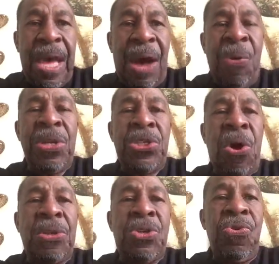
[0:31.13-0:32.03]
I want to
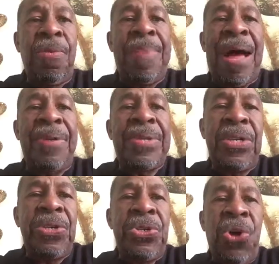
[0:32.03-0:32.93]
talk to you about
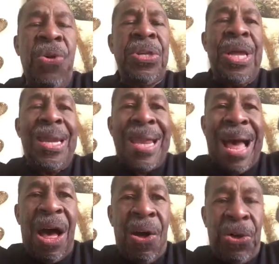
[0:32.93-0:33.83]
don't
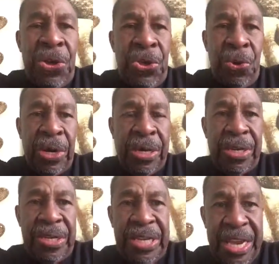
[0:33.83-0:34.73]
allow your
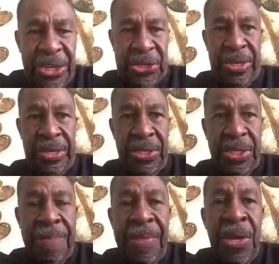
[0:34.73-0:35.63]

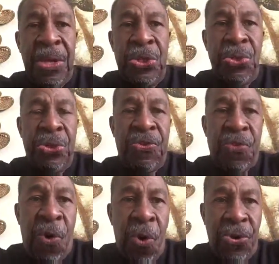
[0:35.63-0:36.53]
conditions to
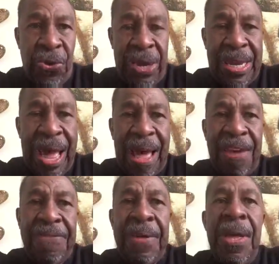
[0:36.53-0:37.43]
control your
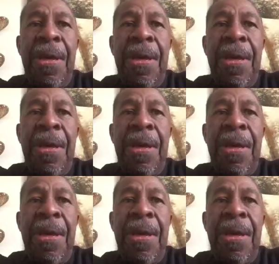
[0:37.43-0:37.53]
life,